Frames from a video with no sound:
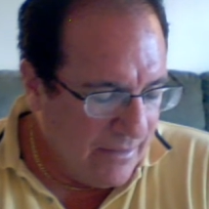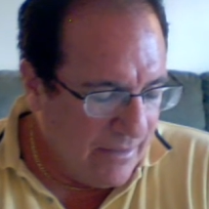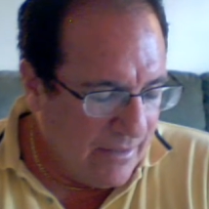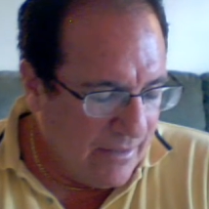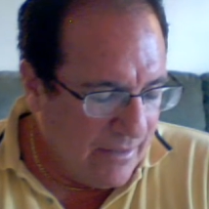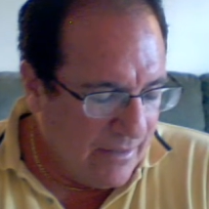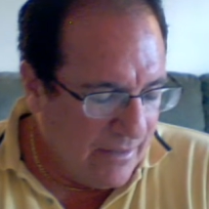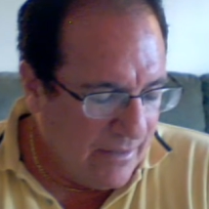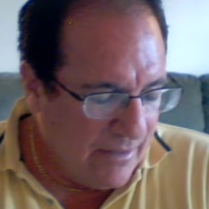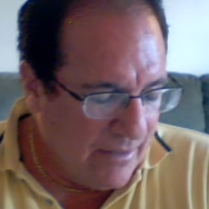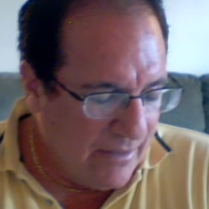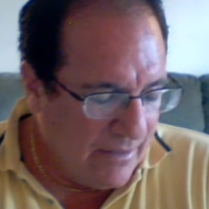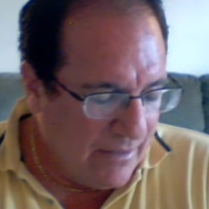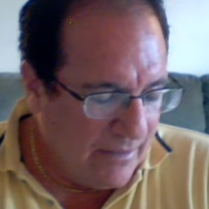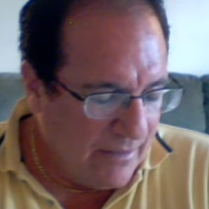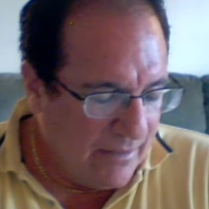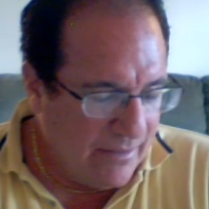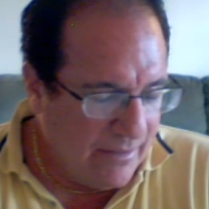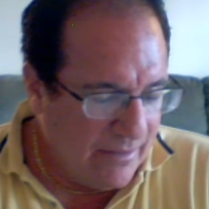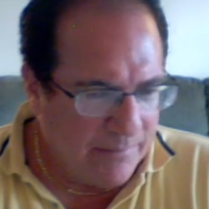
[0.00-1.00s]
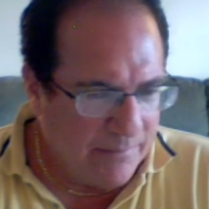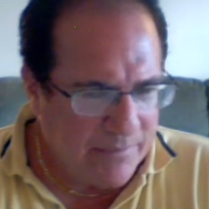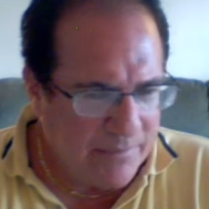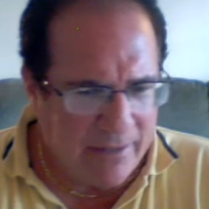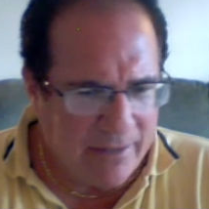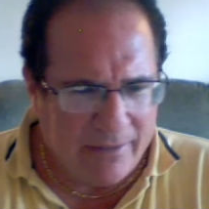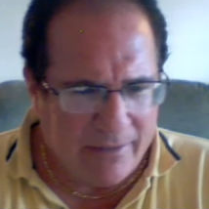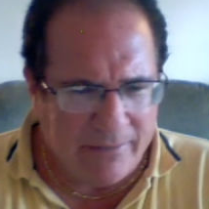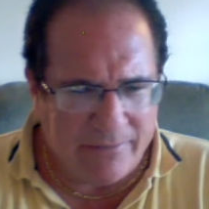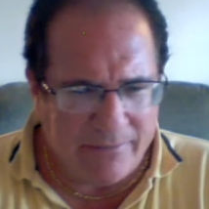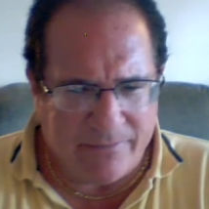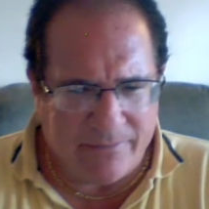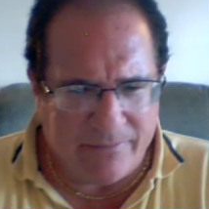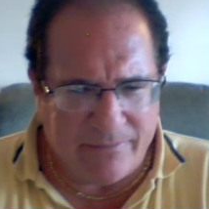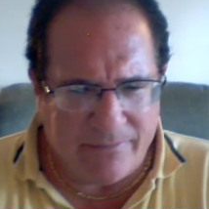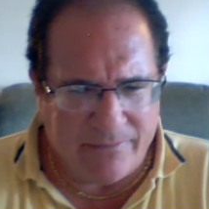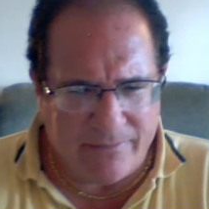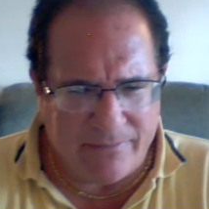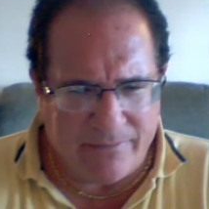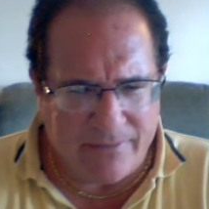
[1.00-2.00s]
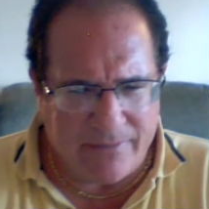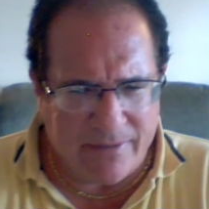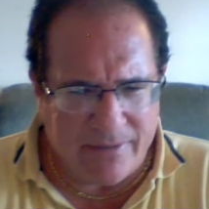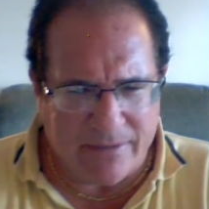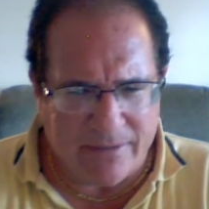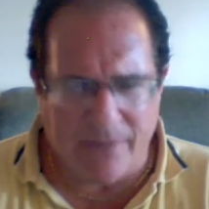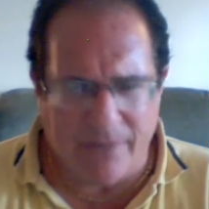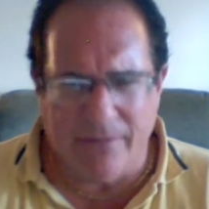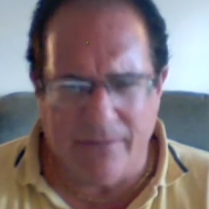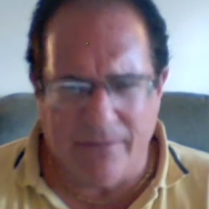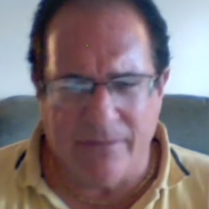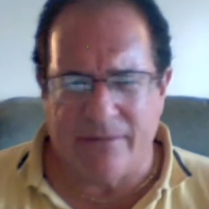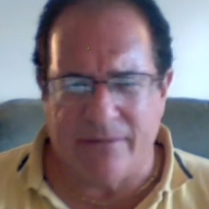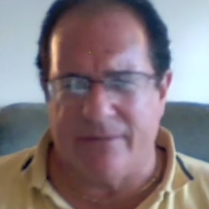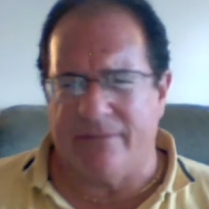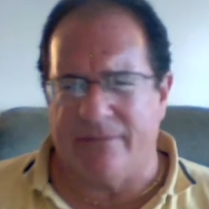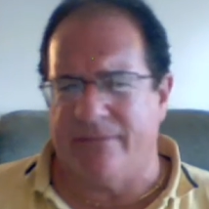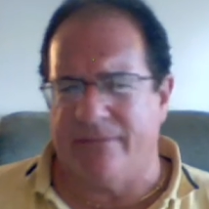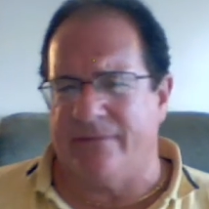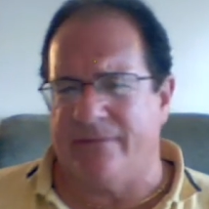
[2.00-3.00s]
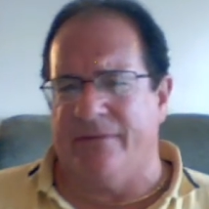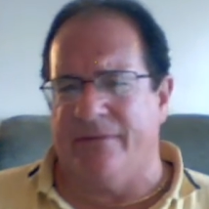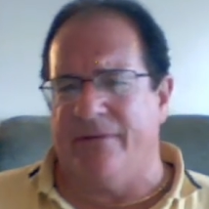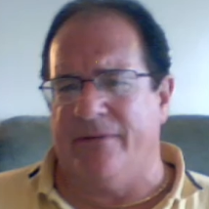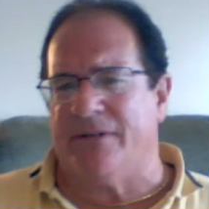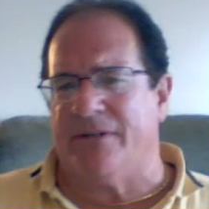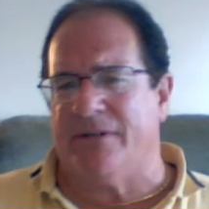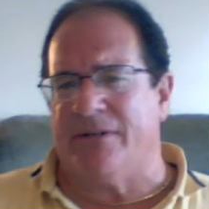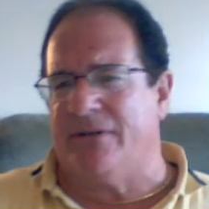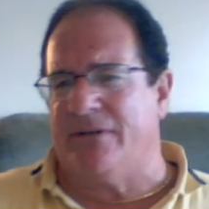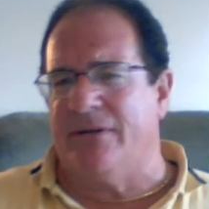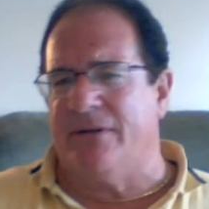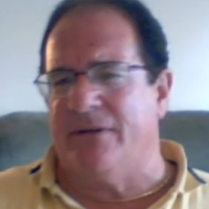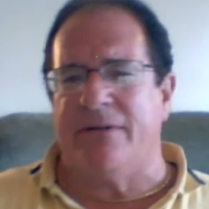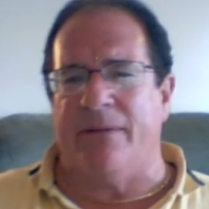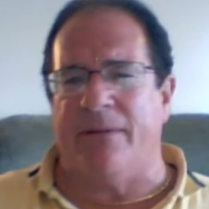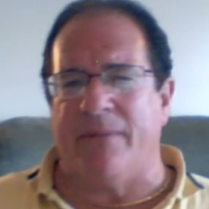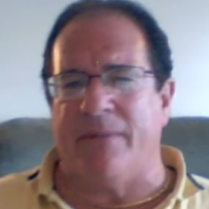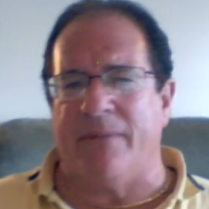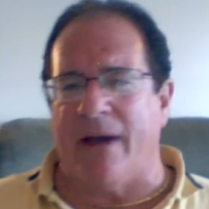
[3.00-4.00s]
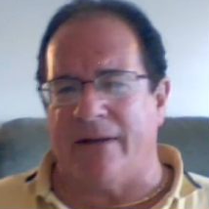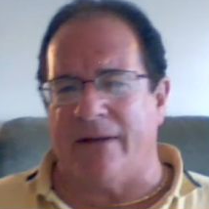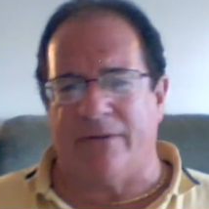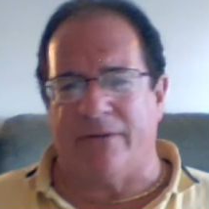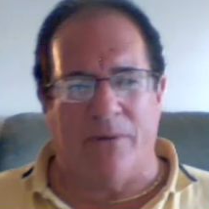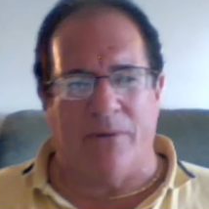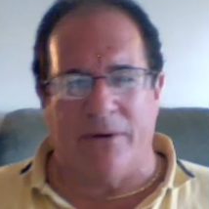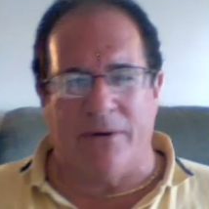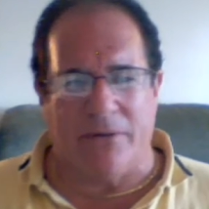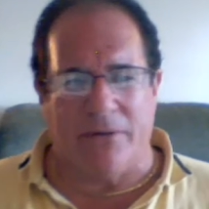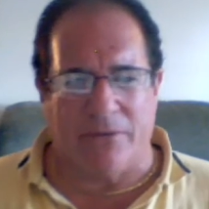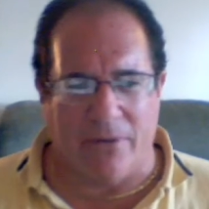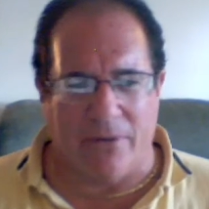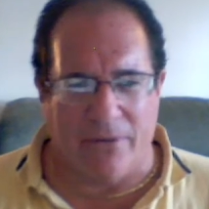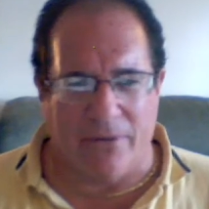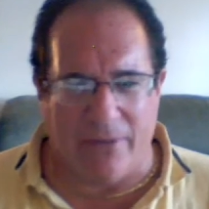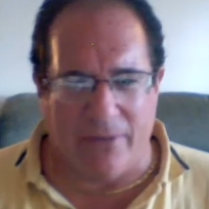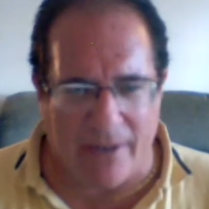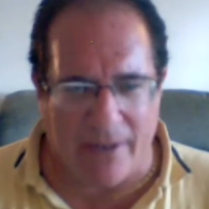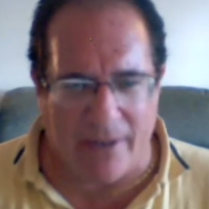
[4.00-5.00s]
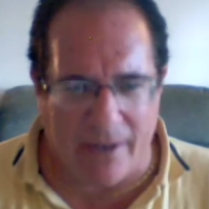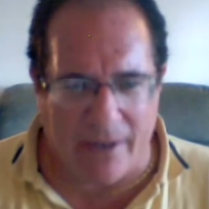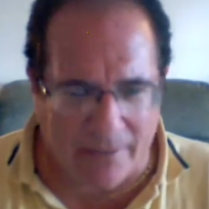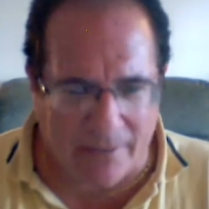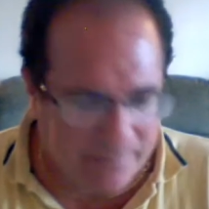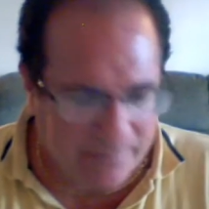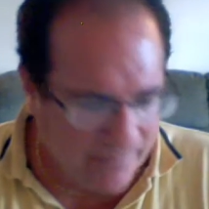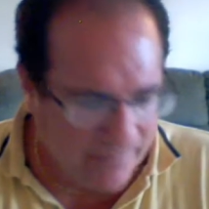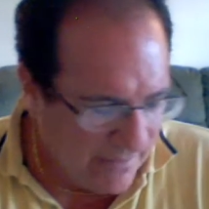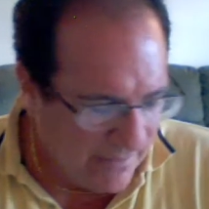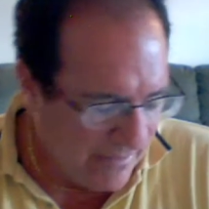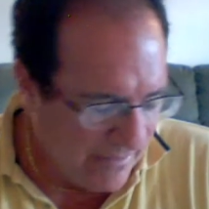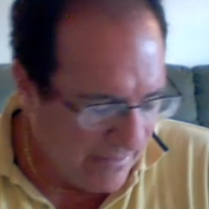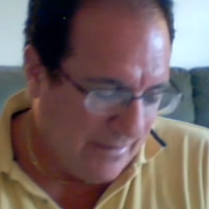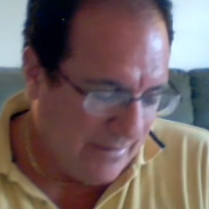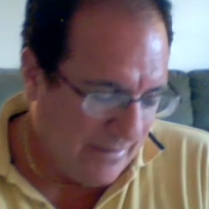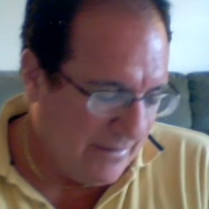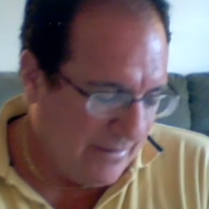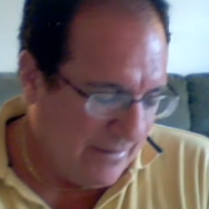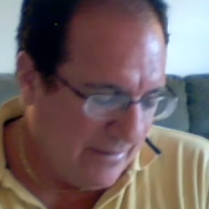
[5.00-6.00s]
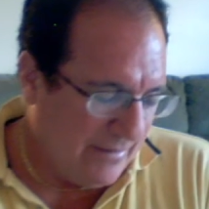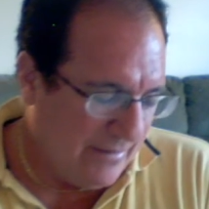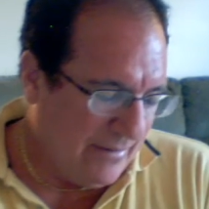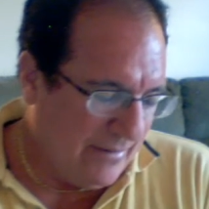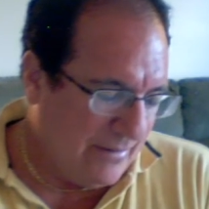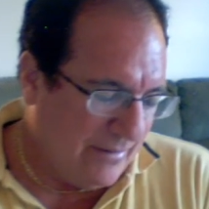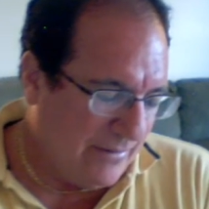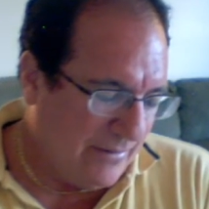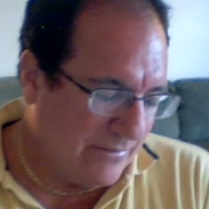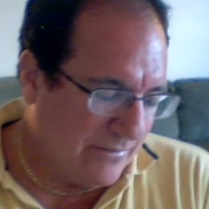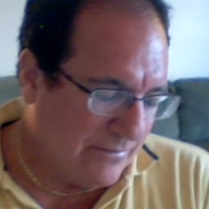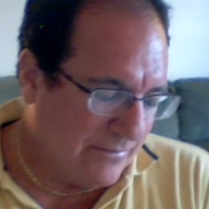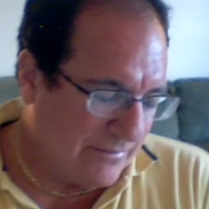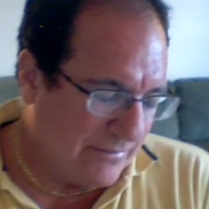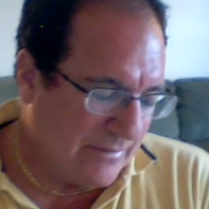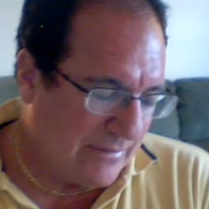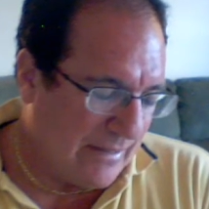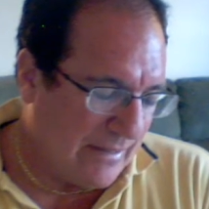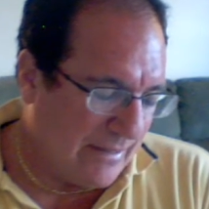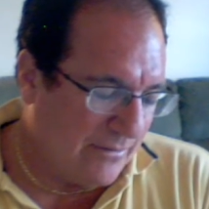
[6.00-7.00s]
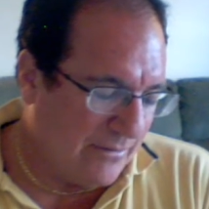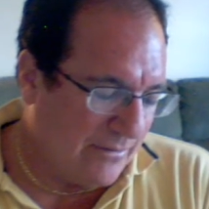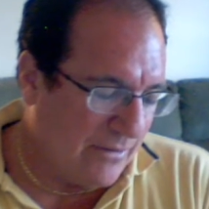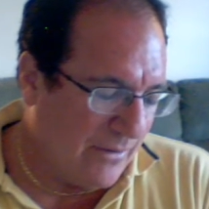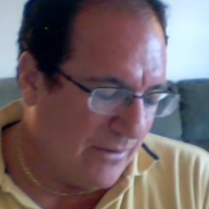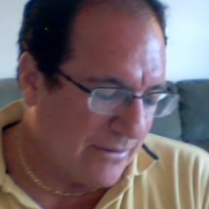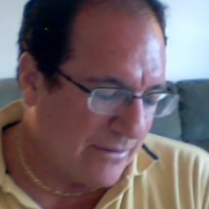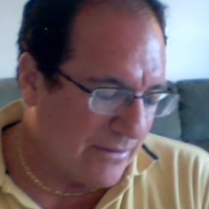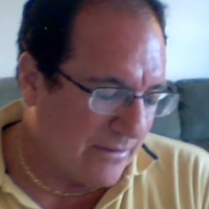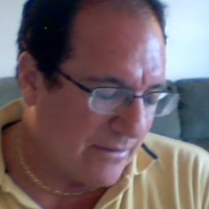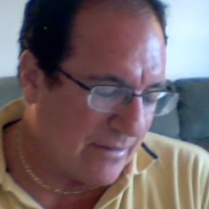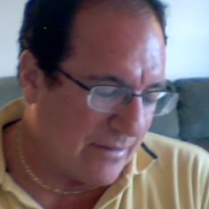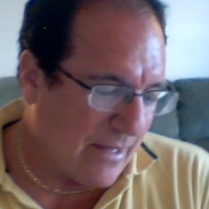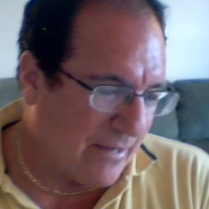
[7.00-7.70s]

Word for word: Uh, and I'm thinking if this other Division two team got 20 or 30 on them, you know, I don't know what to.